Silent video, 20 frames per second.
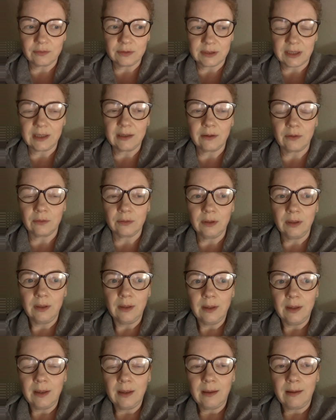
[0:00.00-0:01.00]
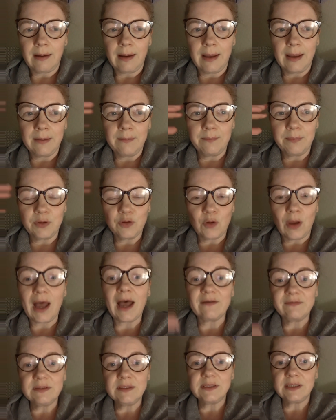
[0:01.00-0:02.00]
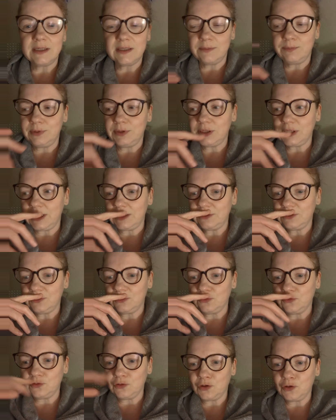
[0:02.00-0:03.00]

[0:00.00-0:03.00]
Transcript: cycle. But you have to take the progesterone